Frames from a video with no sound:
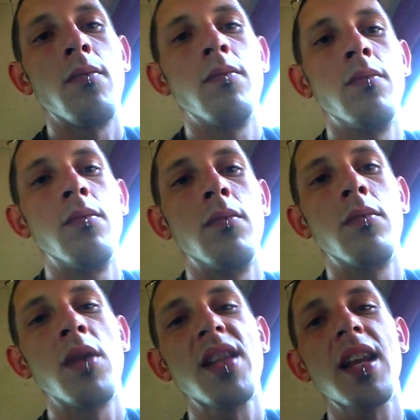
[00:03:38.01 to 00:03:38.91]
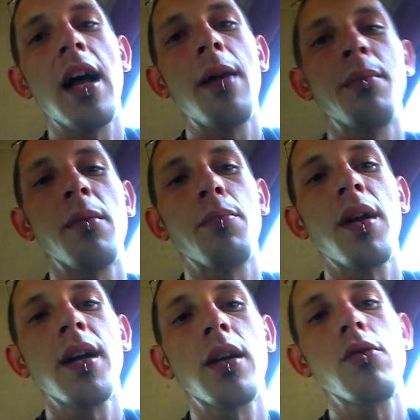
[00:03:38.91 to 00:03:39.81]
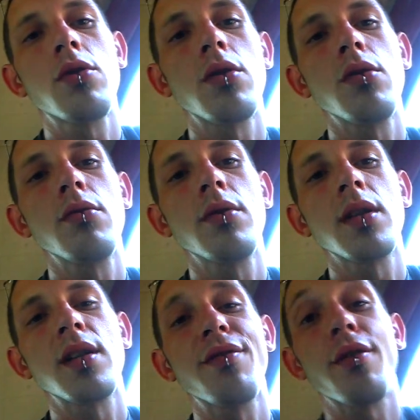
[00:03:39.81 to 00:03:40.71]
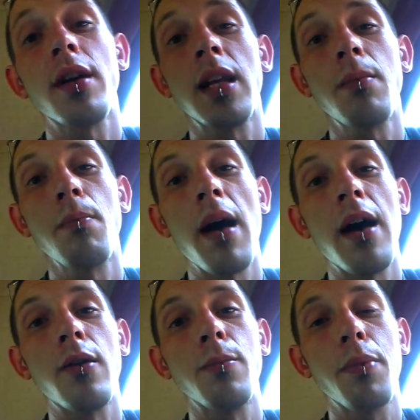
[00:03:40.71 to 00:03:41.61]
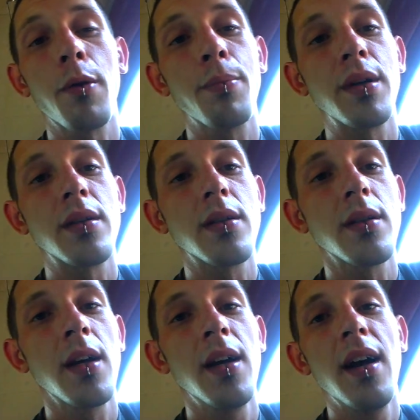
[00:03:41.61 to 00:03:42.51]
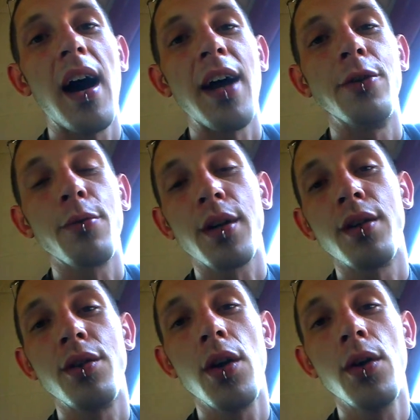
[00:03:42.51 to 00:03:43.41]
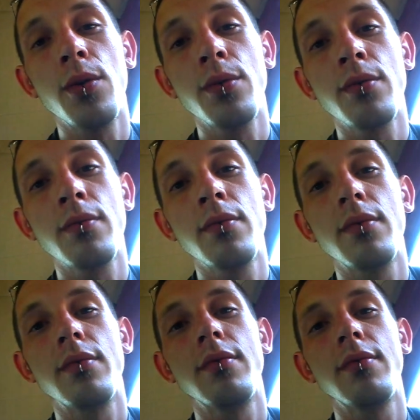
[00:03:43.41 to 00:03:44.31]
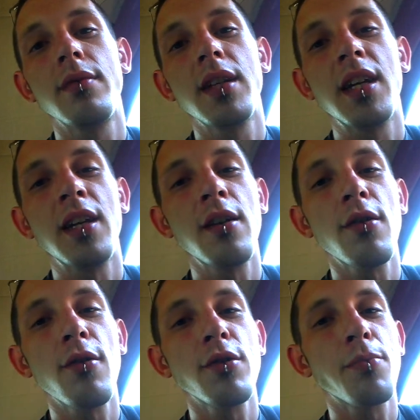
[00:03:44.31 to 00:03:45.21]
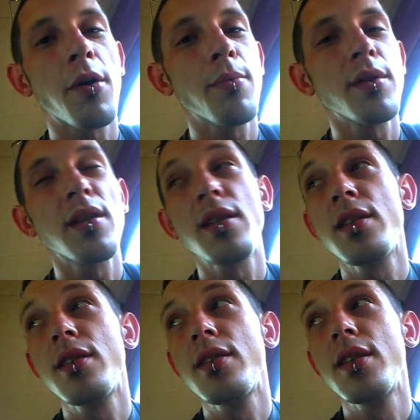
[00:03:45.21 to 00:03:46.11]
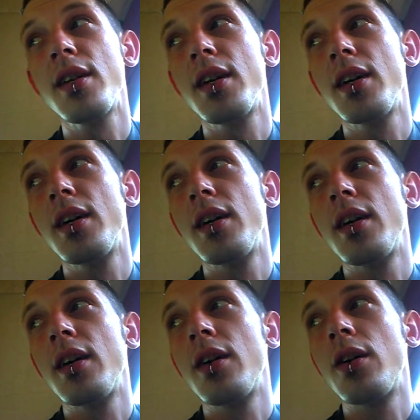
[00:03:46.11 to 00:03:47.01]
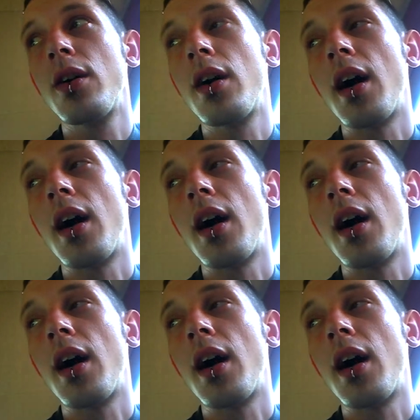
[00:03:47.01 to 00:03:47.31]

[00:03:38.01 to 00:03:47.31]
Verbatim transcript: not that I'm implying you should use this for any mal purpose. I don't condone any of those purposes. Uh,